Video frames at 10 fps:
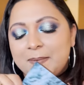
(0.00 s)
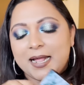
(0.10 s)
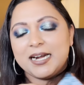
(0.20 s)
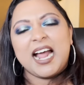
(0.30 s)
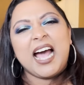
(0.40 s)

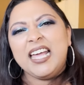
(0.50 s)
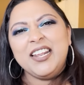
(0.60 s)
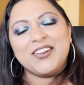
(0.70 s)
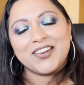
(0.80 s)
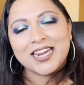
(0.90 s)
palette I
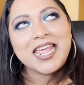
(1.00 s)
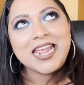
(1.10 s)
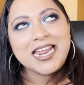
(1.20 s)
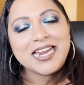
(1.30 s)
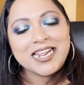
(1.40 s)

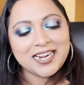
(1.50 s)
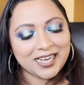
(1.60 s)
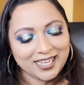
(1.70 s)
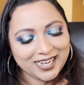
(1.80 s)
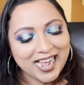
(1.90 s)
really like.